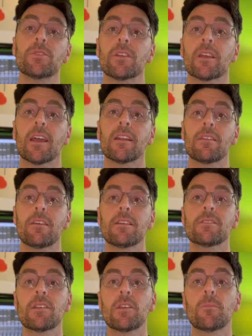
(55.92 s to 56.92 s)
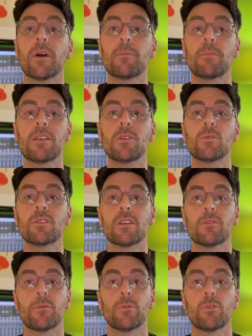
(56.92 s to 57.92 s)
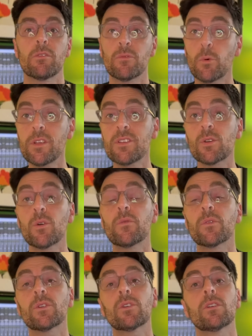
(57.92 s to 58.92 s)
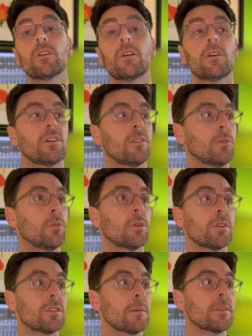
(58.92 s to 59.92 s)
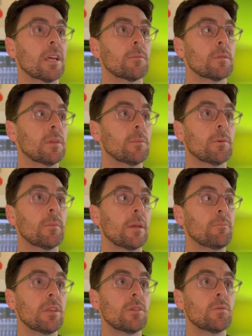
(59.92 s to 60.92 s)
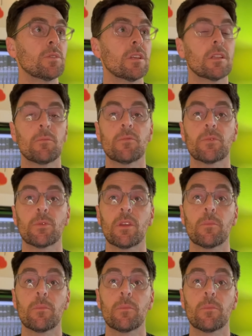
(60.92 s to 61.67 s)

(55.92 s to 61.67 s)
are the kind of things that you might be using for voiceover, or sometimes people might be using them for their